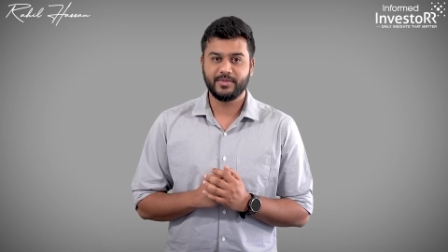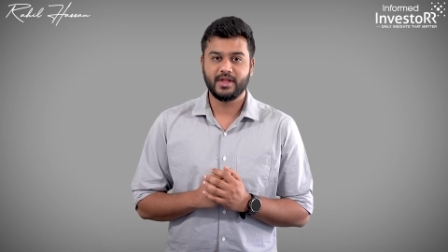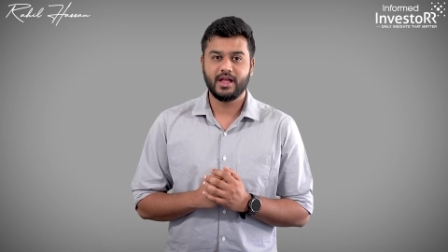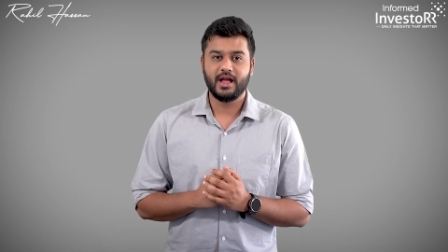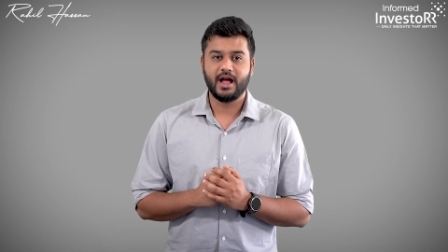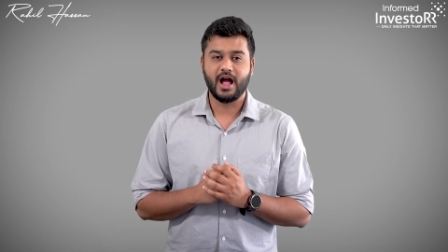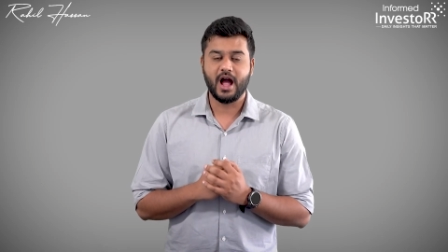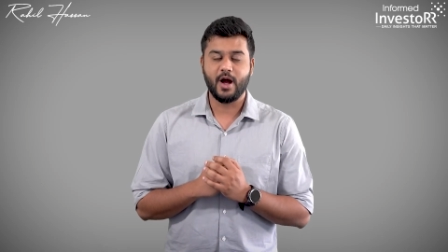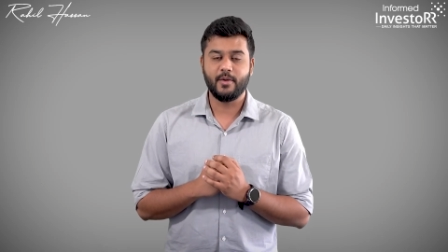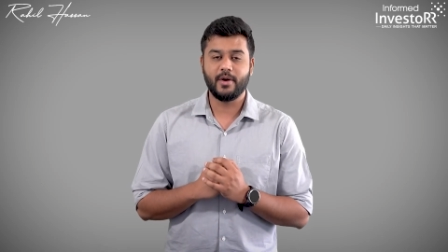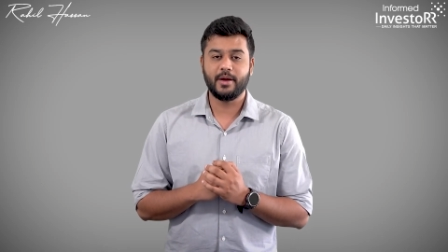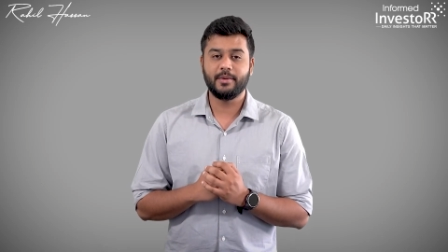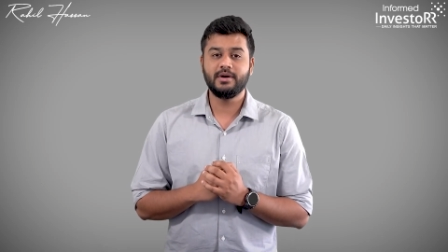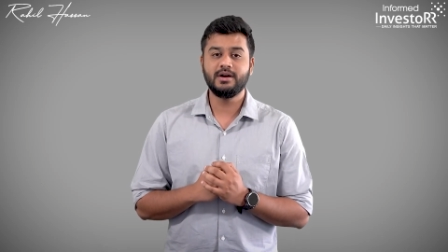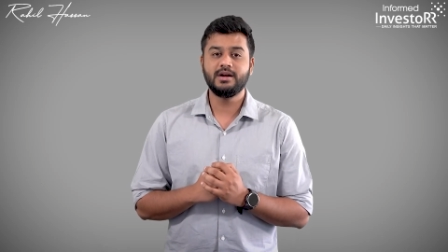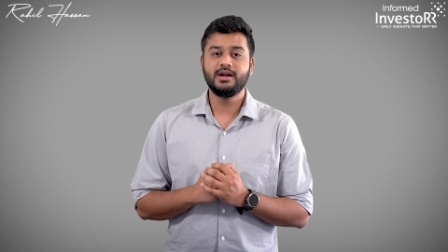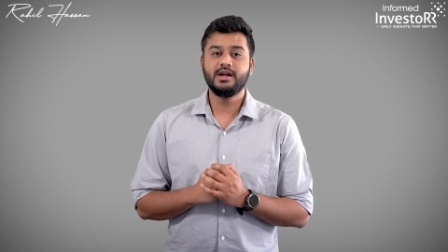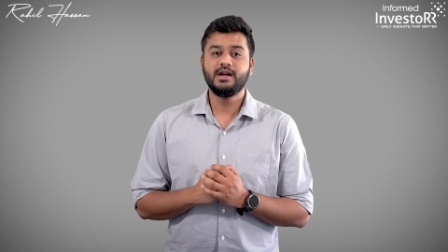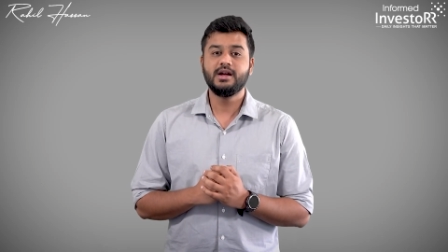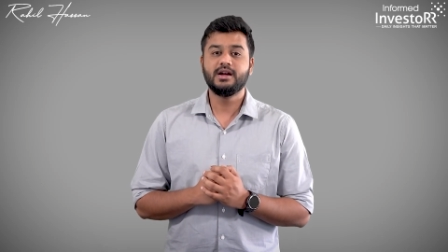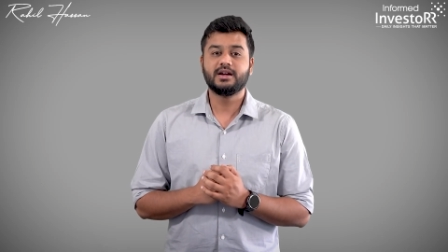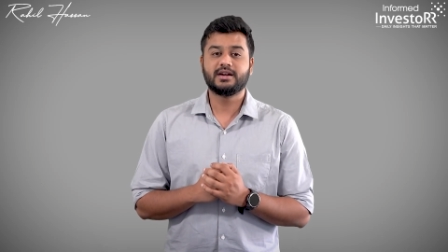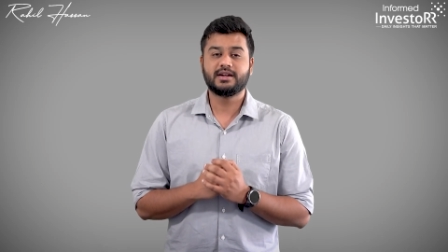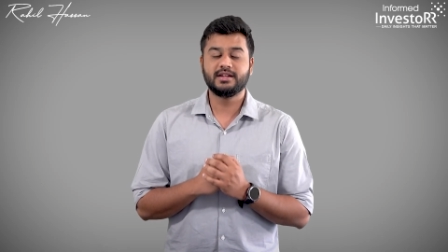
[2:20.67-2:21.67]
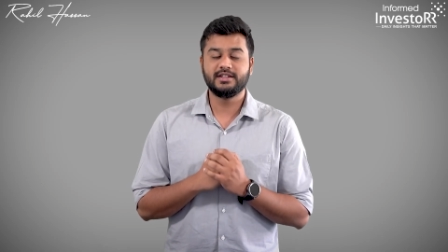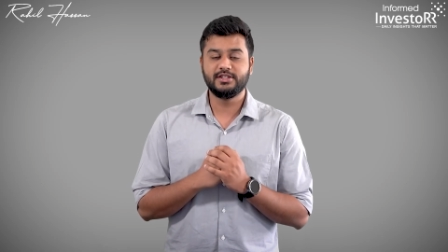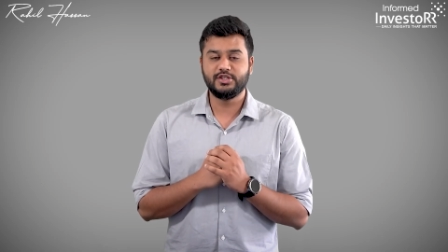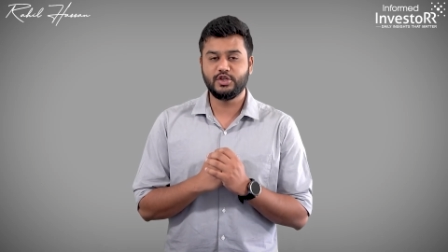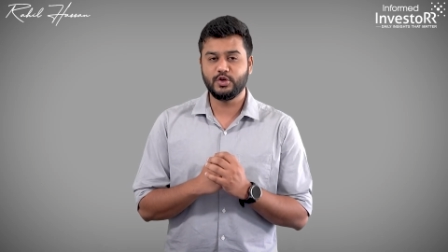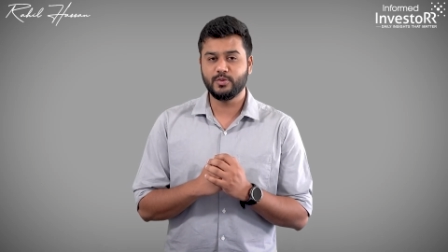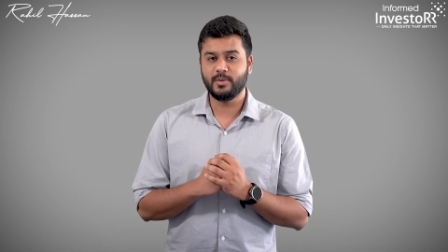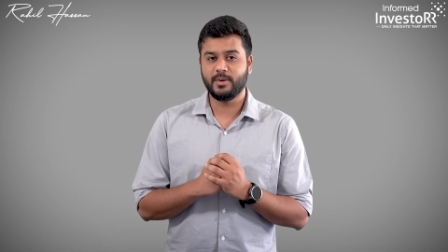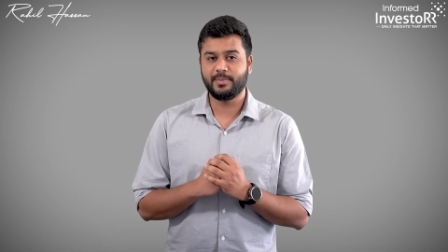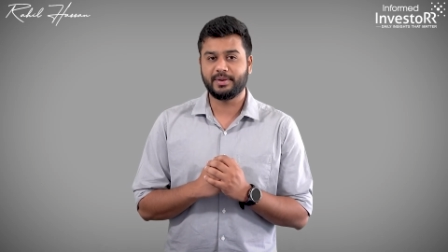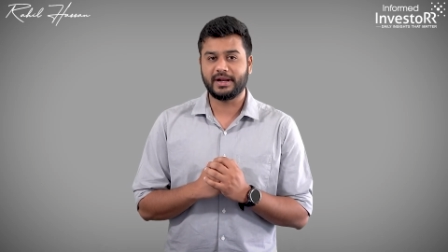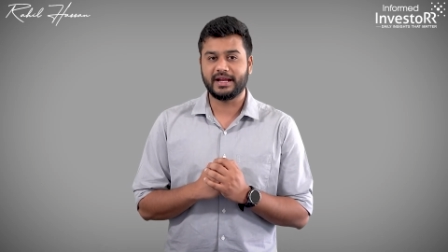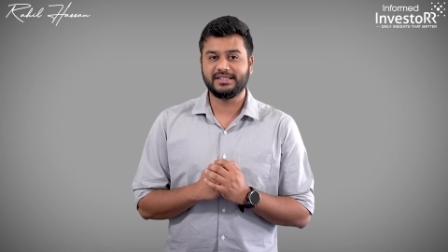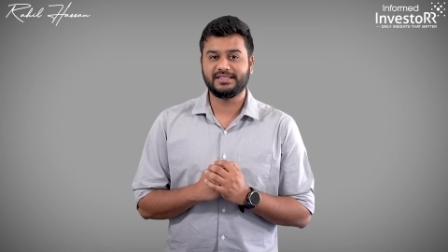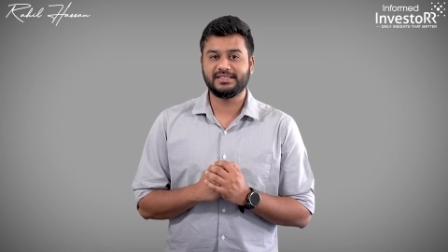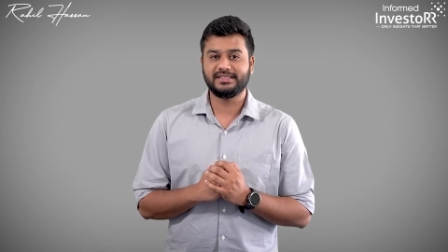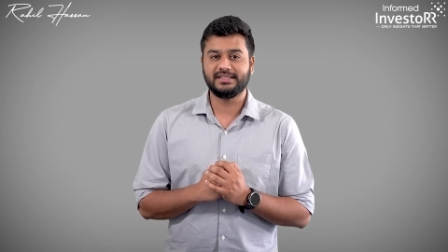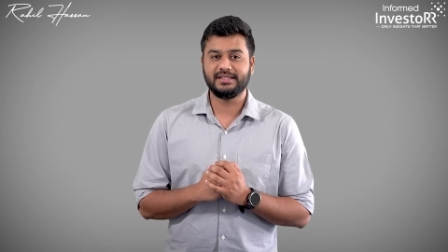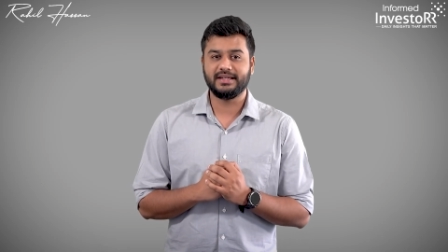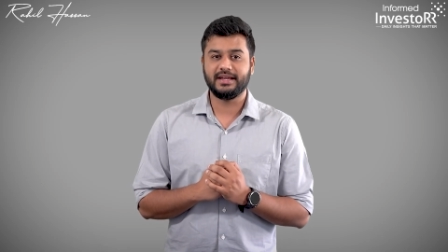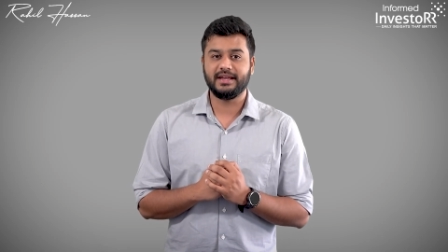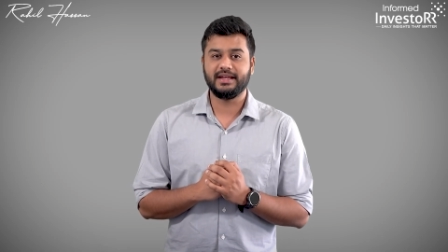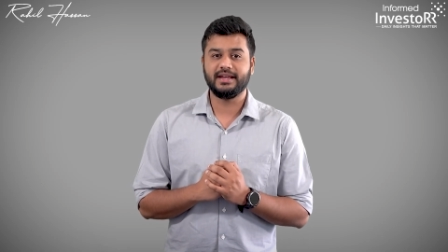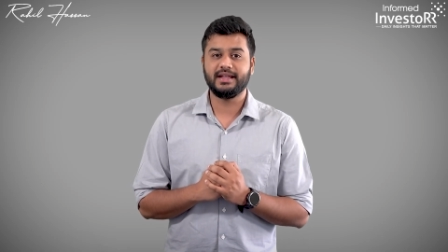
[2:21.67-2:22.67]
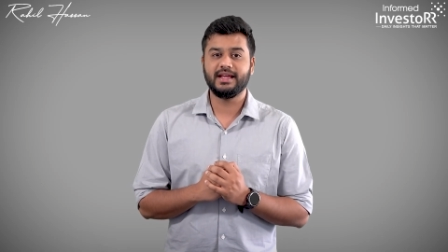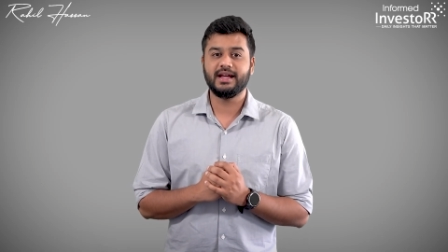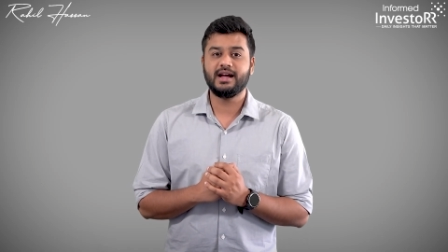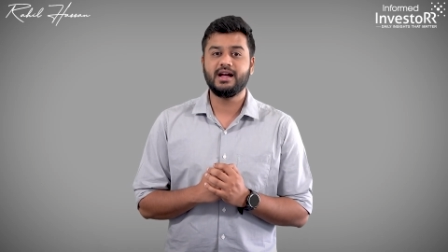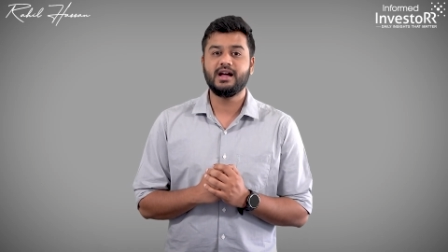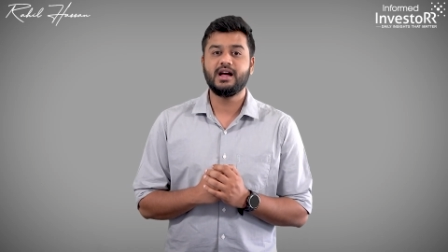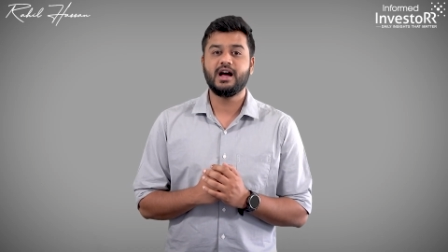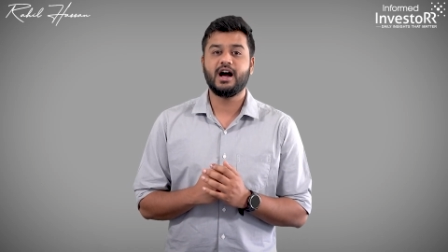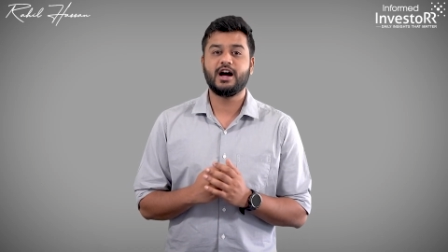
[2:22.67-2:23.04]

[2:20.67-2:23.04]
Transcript: However, consumer prices in India